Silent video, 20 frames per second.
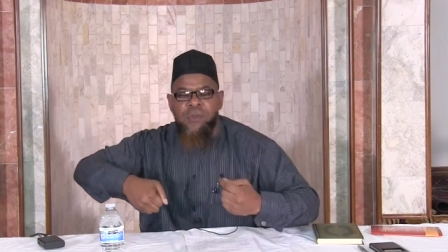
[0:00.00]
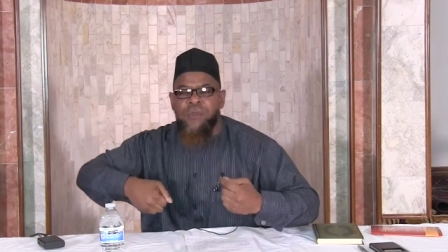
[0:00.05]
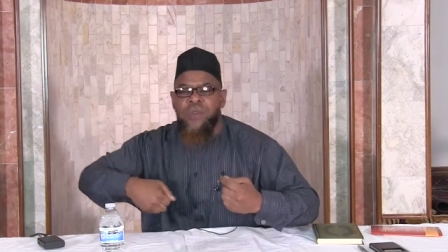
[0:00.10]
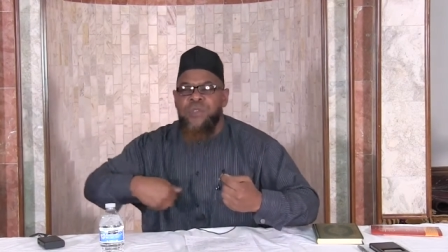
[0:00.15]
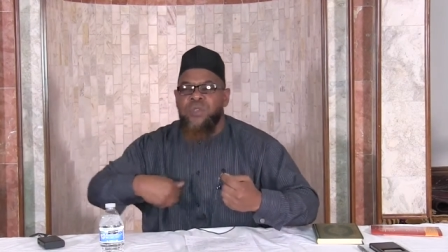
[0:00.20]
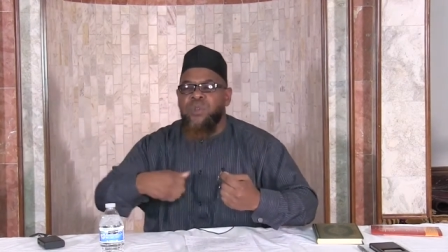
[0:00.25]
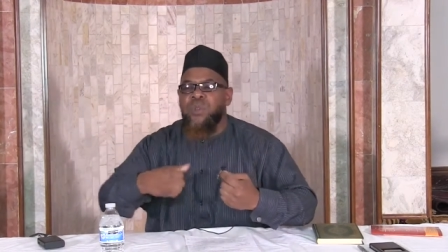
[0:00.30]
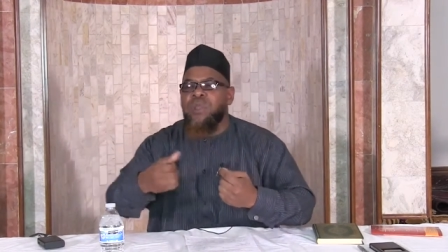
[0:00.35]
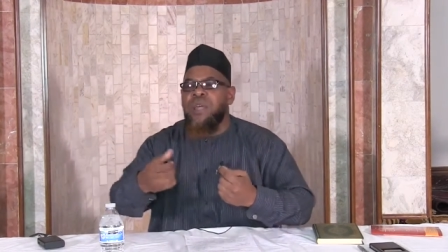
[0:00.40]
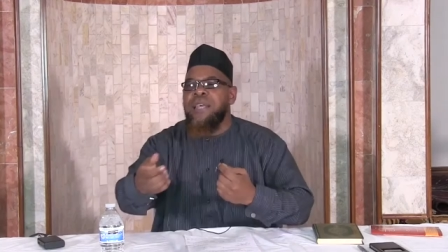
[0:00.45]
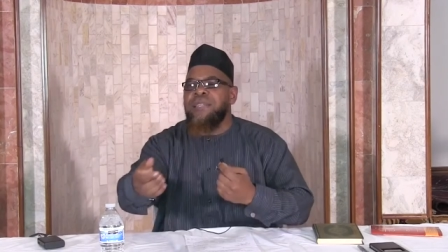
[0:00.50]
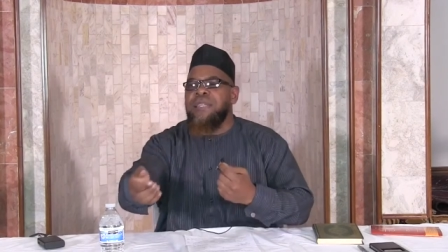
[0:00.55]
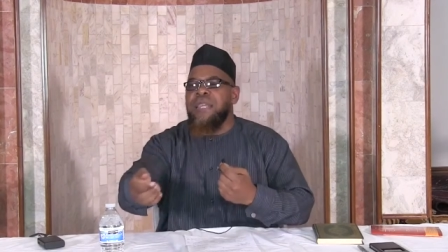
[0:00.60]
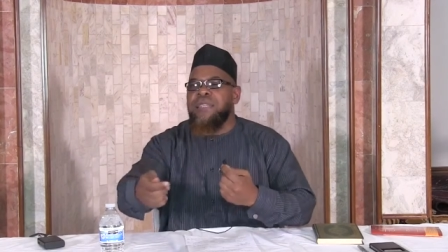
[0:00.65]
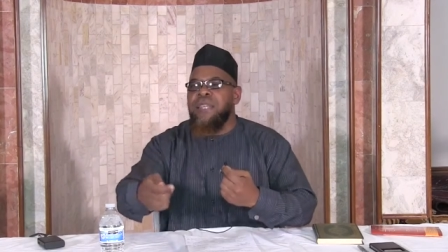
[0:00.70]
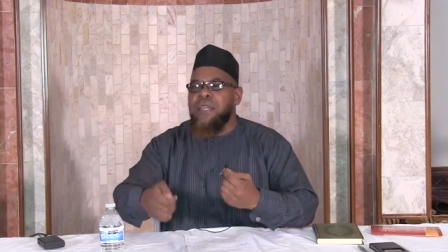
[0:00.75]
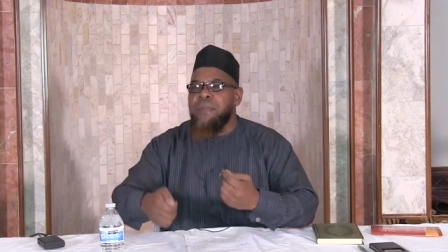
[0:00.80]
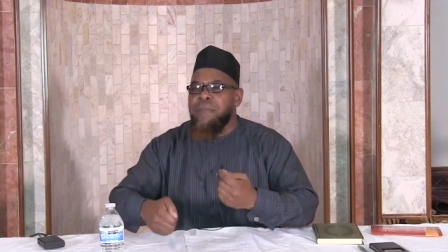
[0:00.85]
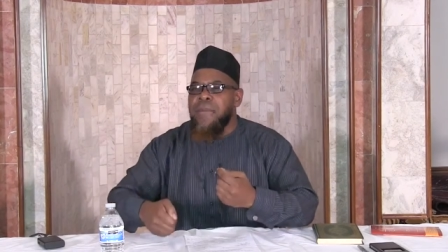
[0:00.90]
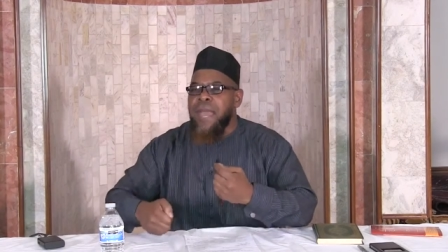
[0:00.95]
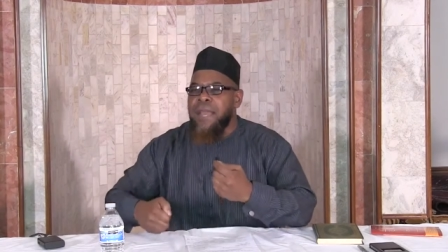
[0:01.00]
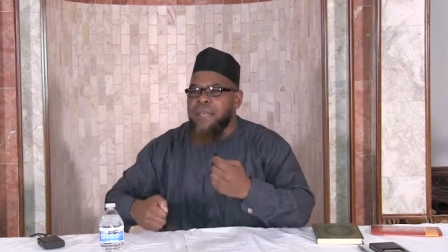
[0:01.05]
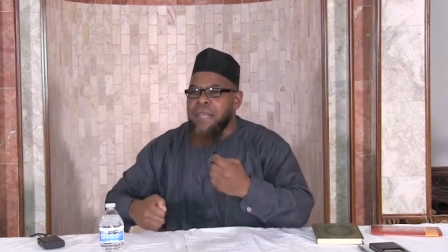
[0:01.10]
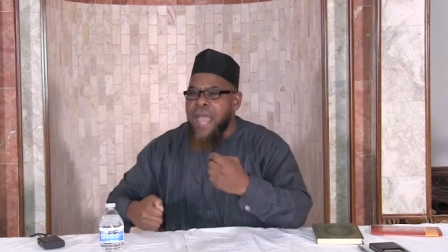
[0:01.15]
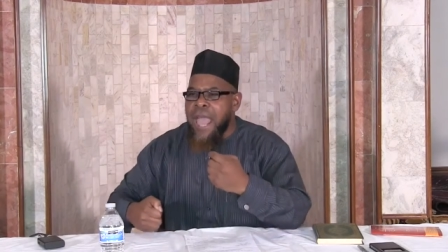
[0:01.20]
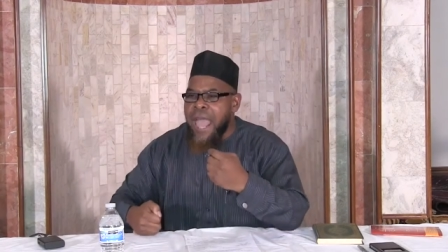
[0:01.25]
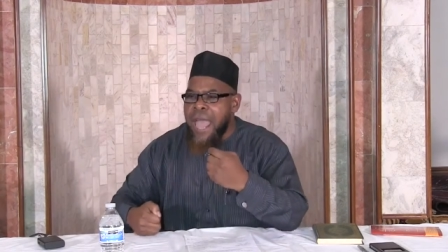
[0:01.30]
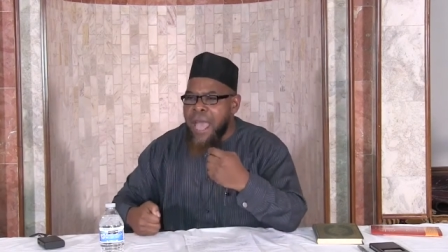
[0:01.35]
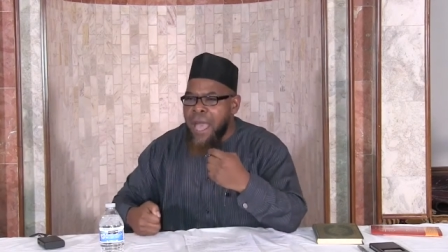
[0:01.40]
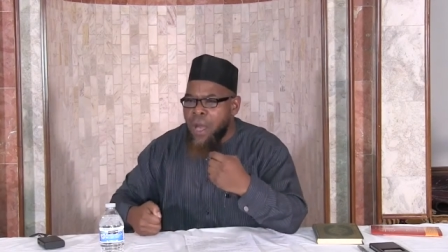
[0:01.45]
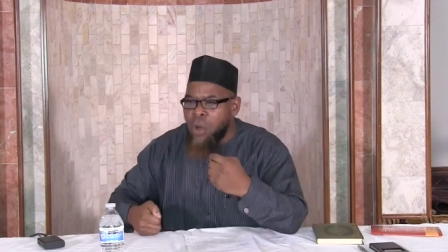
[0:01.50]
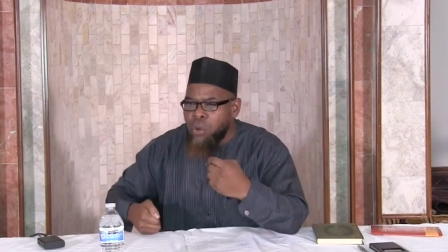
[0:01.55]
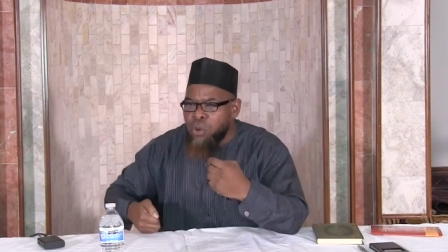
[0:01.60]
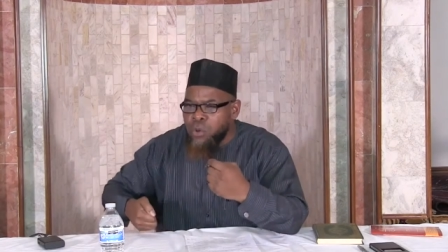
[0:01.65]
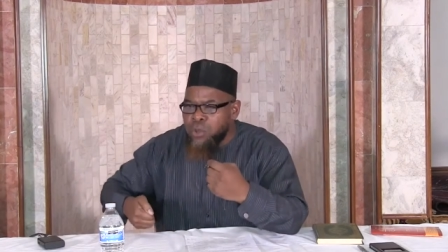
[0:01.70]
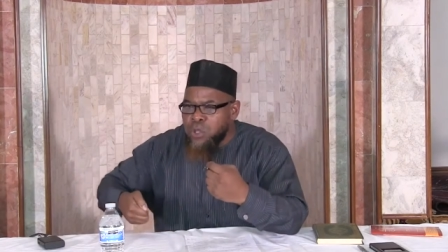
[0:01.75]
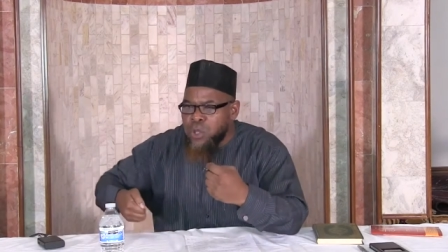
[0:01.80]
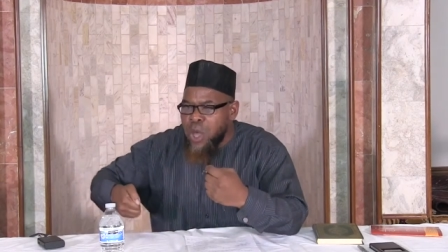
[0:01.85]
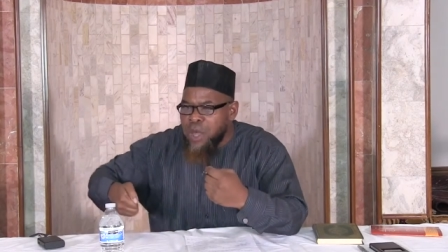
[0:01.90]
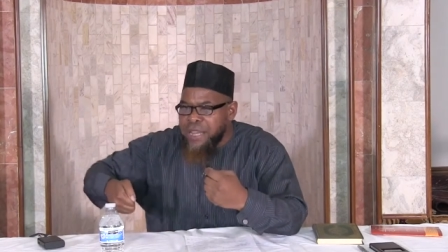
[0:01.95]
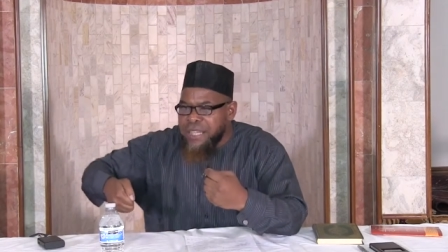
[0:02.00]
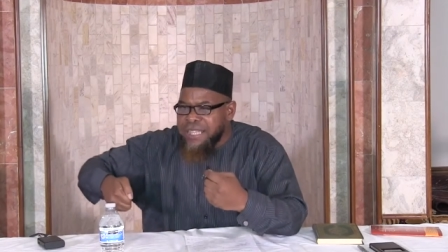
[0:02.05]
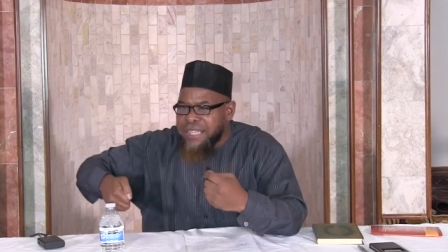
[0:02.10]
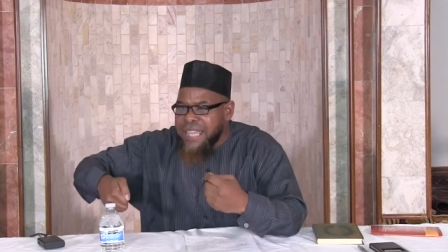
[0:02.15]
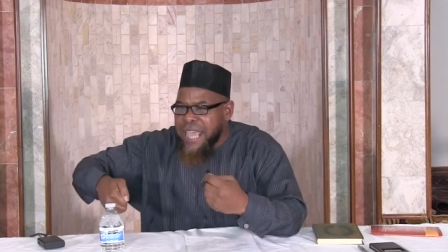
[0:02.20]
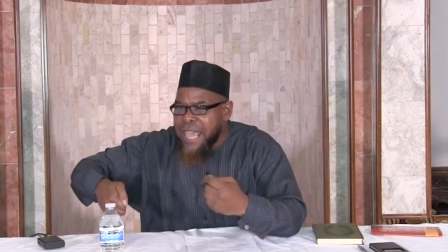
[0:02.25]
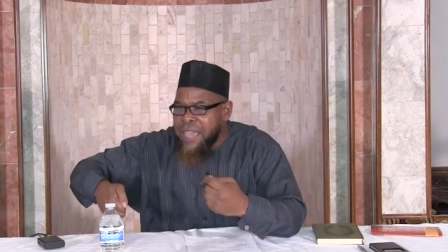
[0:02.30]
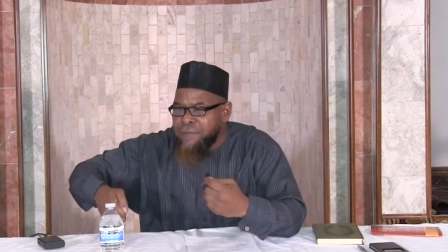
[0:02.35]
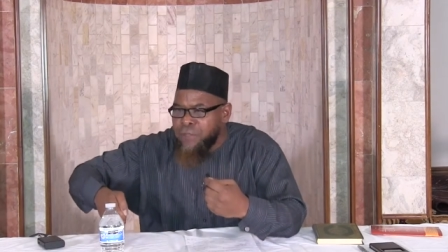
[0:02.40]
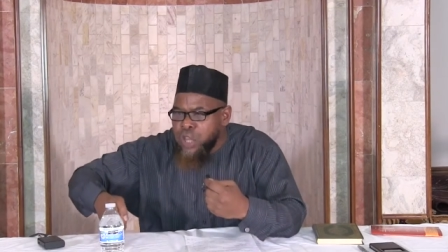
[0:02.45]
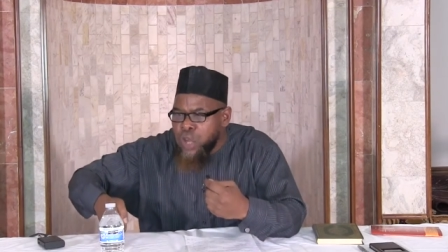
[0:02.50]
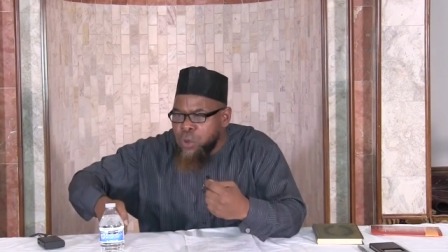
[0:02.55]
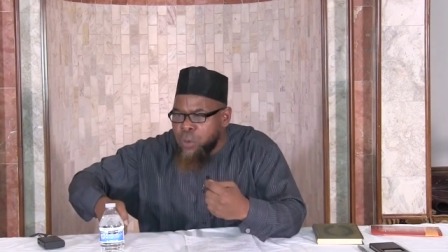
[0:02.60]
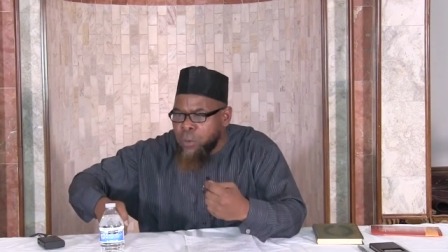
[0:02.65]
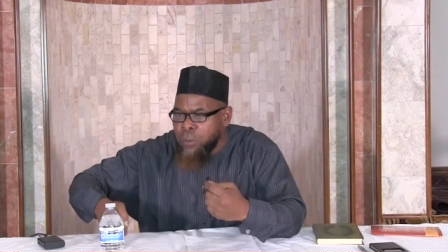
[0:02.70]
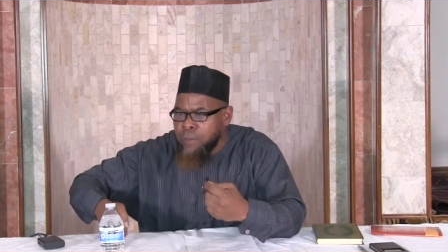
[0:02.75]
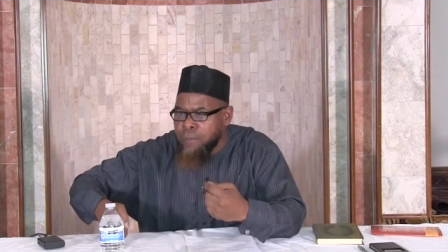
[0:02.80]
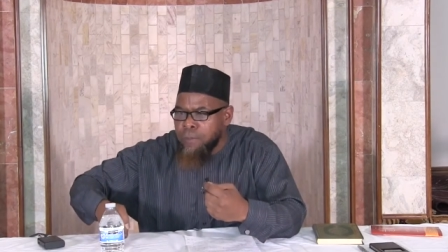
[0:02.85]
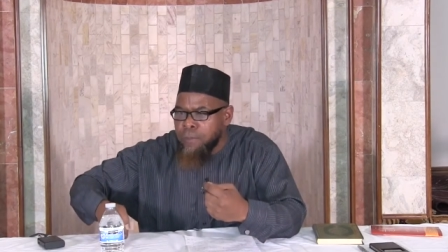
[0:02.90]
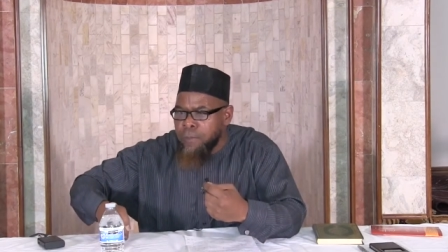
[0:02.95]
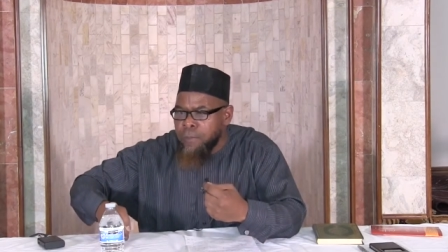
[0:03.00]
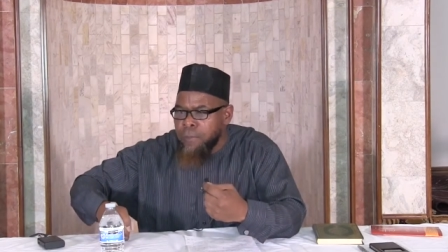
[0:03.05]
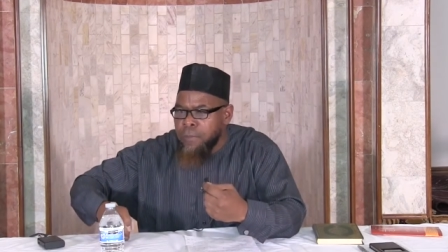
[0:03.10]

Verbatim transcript: Rasulullah said to the man, now who's going to save you?